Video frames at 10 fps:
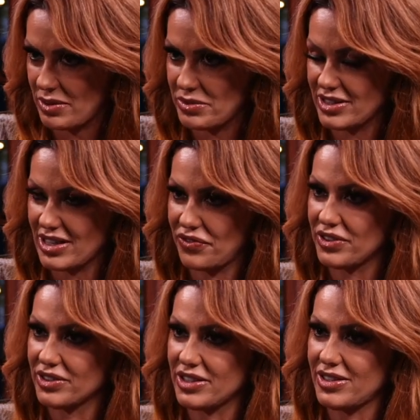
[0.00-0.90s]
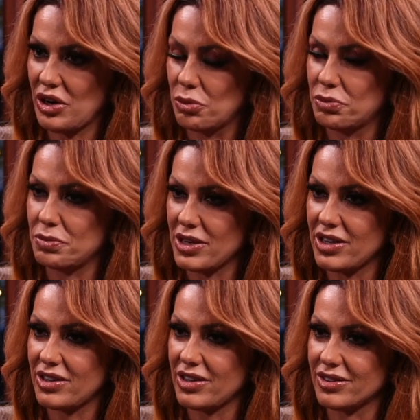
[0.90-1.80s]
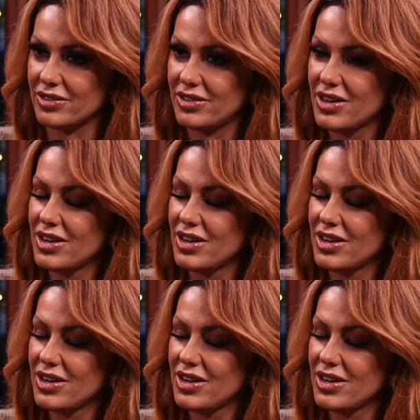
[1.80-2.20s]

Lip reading: It definitely has helped me in,